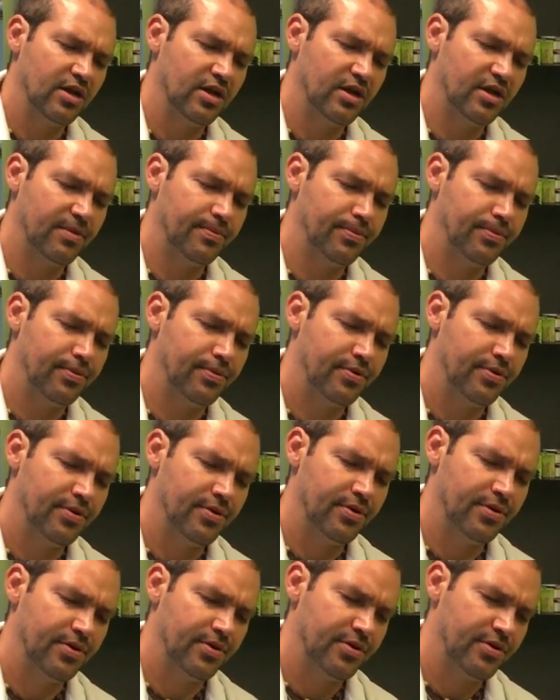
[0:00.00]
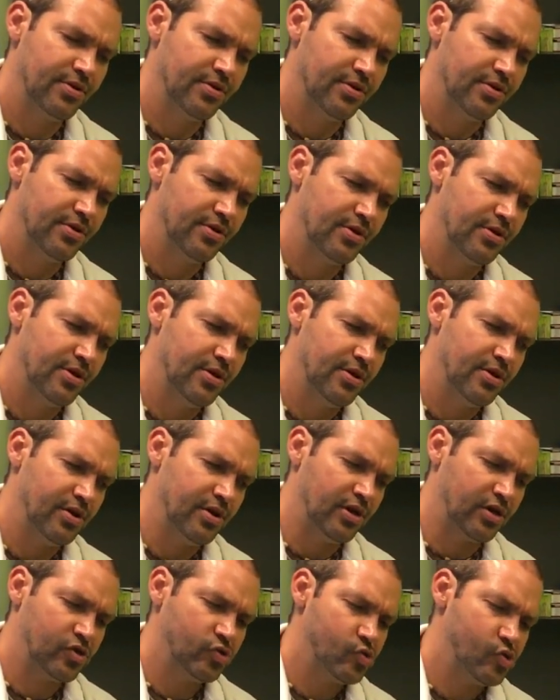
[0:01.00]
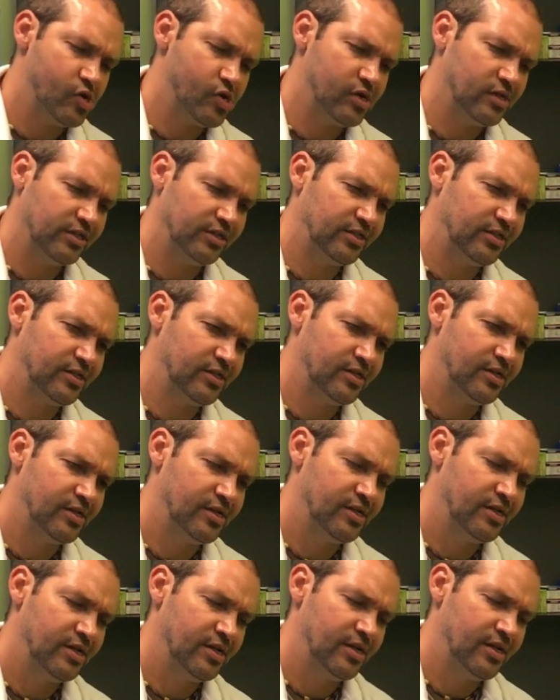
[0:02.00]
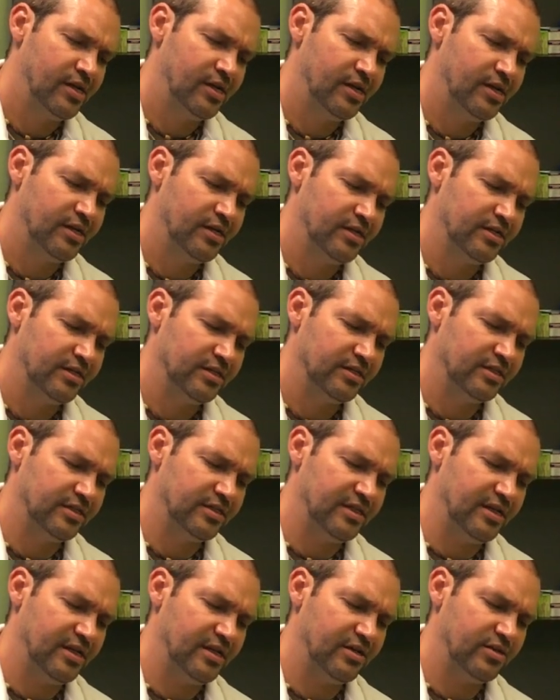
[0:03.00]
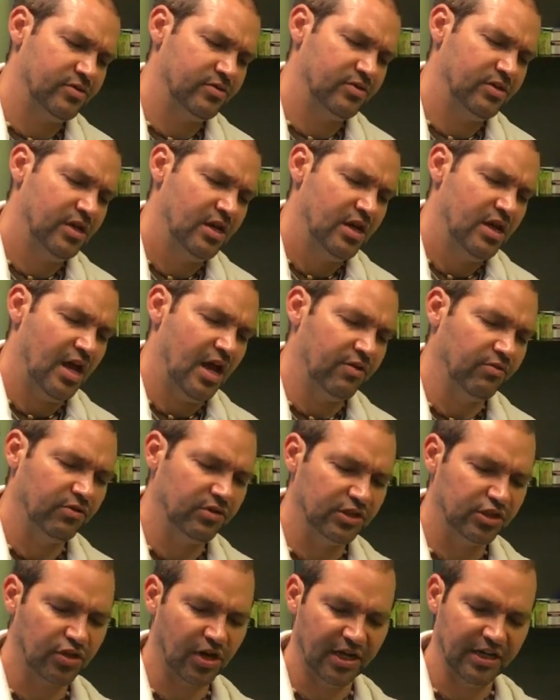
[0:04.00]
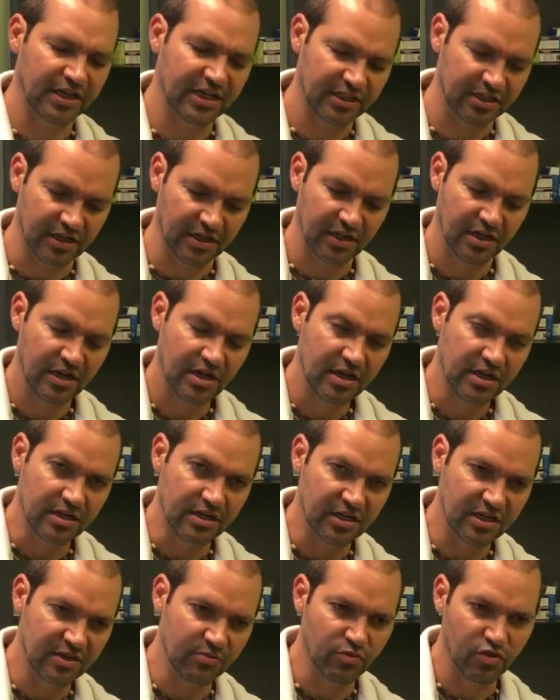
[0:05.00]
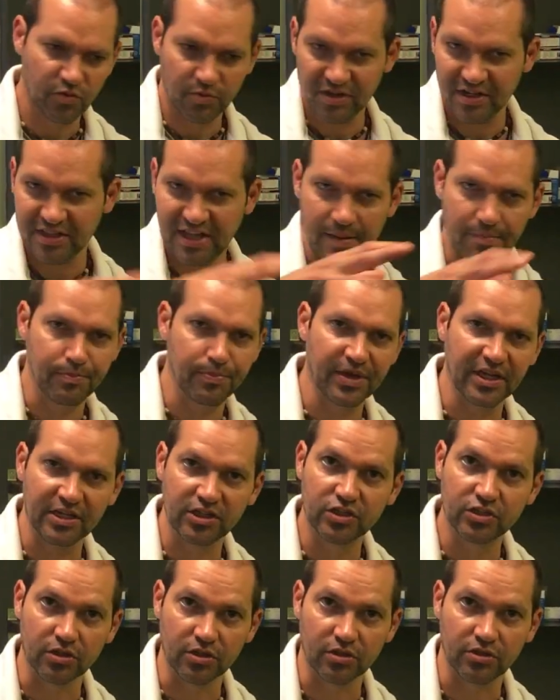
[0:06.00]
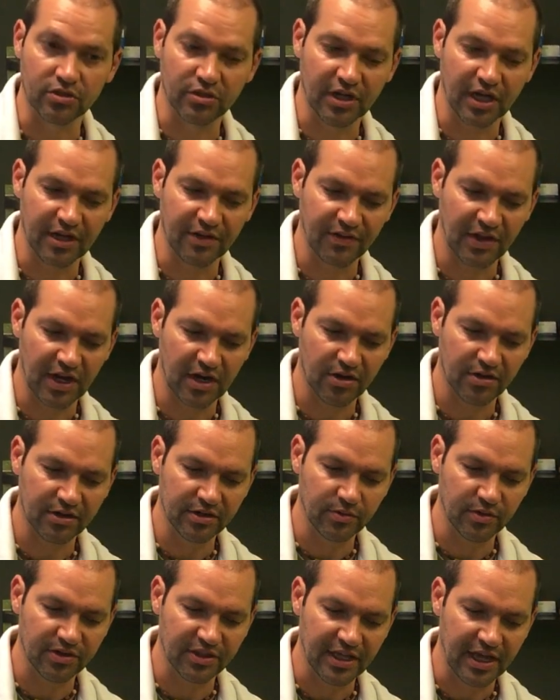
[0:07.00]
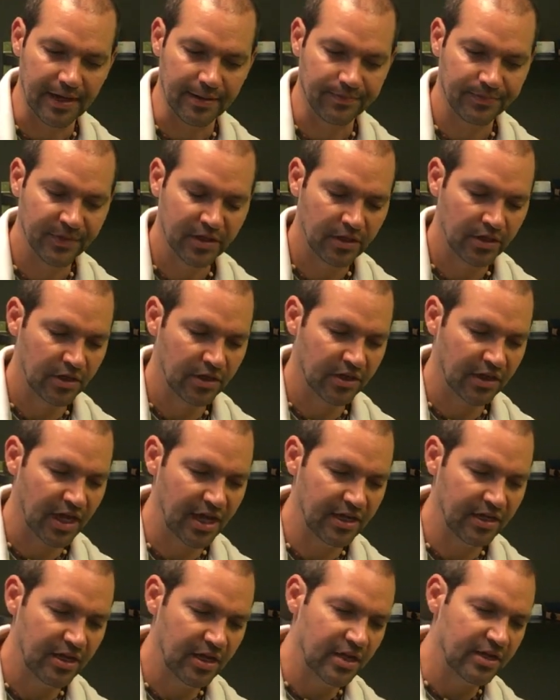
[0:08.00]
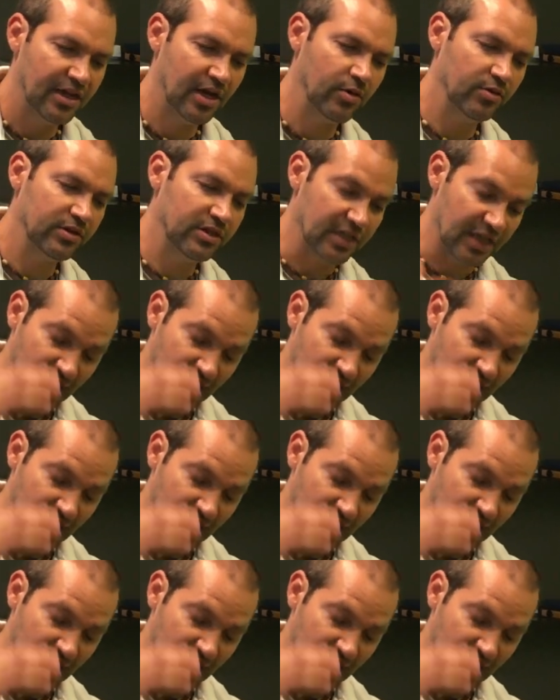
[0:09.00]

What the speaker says: up, across, down, and really trying to get the knee movement in that big circle kind of area with that. Okay, now with